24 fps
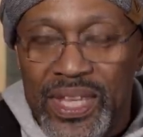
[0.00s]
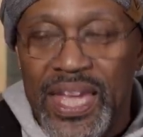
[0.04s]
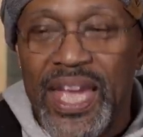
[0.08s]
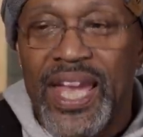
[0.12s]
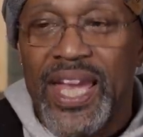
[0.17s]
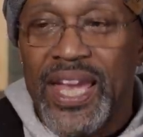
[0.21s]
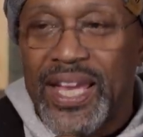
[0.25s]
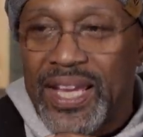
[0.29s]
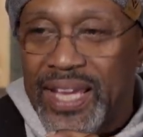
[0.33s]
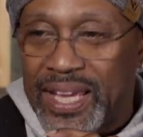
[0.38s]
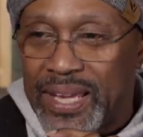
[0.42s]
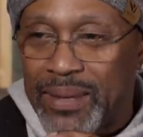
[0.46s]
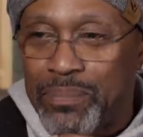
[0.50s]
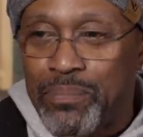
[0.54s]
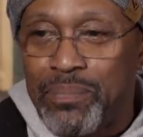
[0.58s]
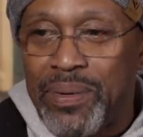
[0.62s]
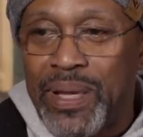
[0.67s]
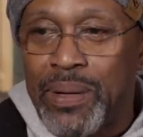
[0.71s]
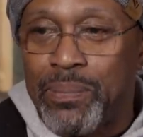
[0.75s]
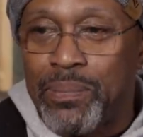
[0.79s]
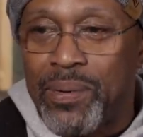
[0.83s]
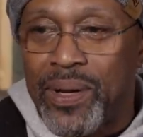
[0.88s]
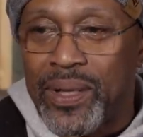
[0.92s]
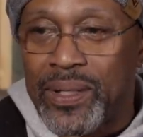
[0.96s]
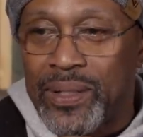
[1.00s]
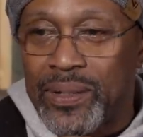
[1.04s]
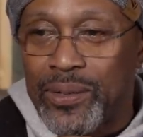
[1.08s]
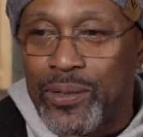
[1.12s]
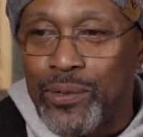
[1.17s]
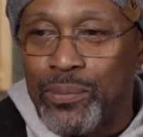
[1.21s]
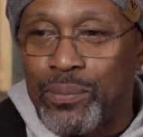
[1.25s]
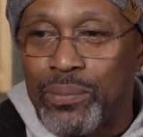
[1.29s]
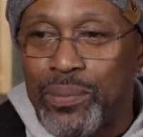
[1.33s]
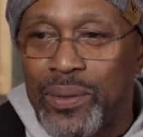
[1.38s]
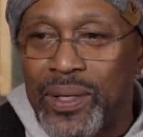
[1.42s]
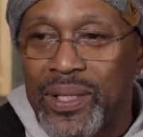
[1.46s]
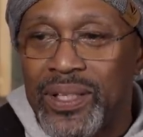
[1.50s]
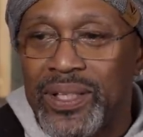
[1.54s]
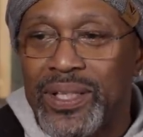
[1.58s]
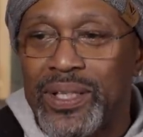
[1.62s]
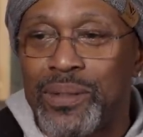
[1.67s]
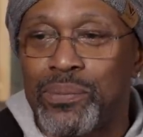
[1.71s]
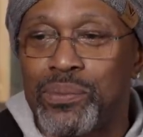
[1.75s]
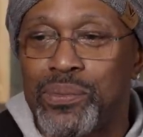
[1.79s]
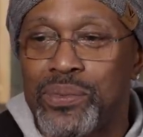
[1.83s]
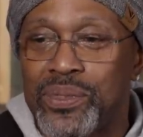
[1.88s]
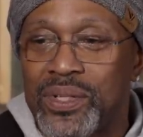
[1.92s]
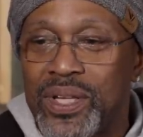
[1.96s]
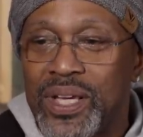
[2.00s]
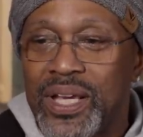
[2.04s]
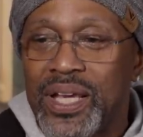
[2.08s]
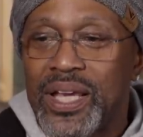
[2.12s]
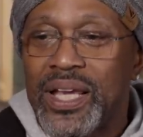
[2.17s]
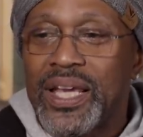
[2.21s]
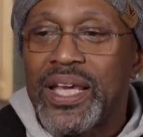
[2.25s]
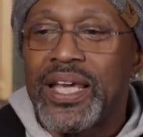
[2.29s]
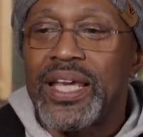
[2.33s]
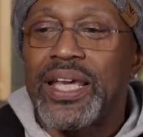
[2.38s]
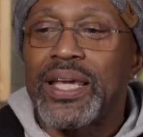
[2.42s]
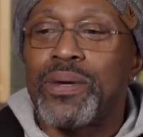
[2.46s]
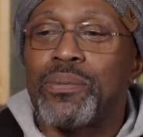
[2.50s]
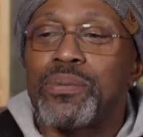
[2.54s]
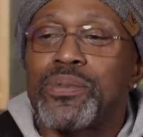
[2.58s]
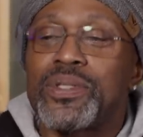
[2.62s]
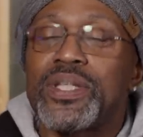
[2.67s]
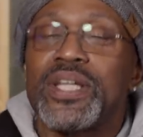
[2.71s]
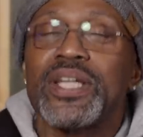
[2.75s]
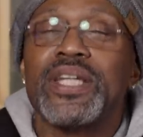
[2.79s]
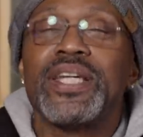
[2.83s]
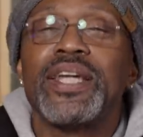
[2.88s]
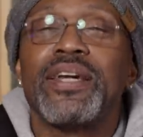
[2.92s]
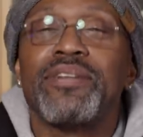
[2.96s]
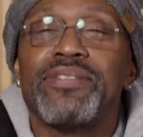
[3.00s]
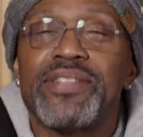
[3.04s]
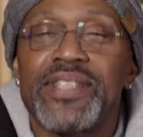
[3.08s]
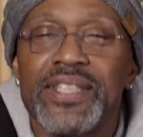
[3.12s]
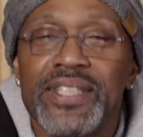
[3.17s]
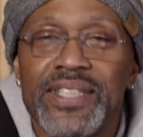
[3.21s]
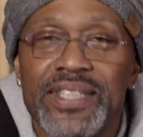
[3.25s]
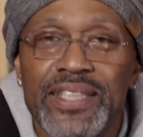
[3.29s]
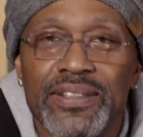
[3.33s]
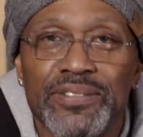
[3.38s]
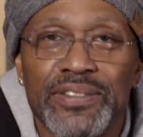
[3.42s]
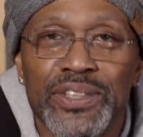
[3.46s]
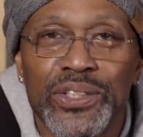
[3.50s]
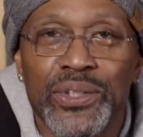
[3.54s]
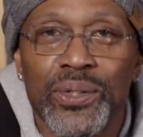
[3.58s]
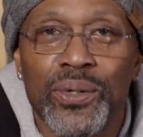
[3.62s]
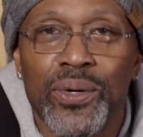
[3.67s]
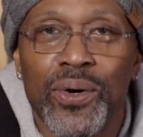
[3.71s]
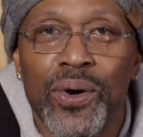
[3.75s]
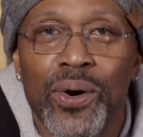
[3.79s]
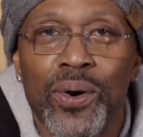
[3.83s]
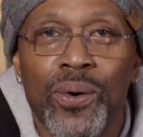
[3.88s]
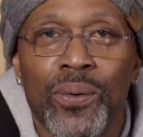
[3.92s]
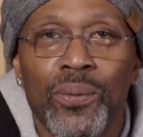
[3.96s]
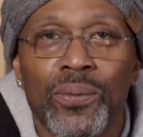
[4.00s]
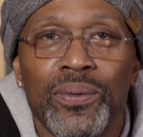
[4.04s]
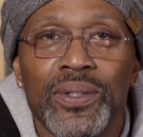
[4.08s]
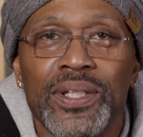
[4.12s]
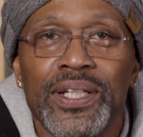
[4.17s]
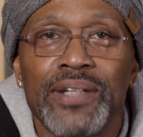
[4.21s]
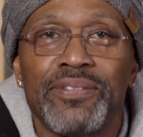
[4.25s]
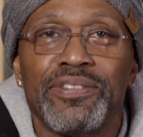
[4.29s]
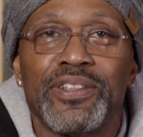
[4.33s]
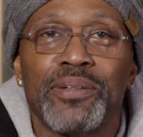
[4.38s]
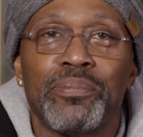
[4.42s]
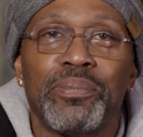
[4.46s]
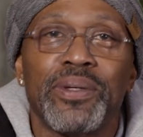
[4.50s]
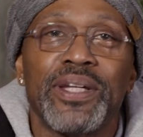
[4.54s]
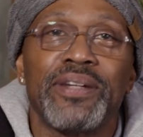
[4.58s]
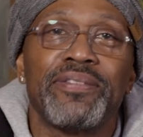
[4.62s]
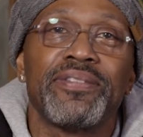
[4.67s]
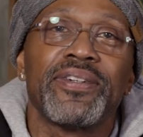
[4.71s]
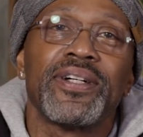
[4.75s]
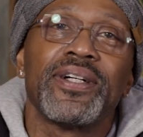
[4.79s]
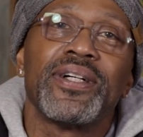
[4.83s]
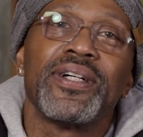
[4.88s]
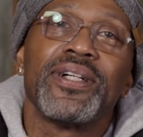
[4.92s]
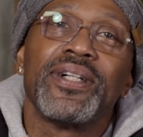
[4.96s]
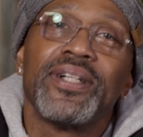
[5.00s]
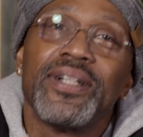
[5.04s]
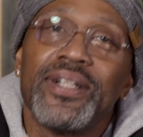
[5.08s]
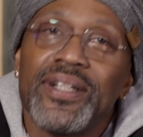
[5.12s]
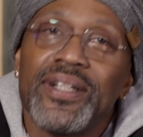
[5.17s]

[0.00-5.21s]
Yeah, and big brother, little brother. You ever seen the TV show called Leave It to Beaver?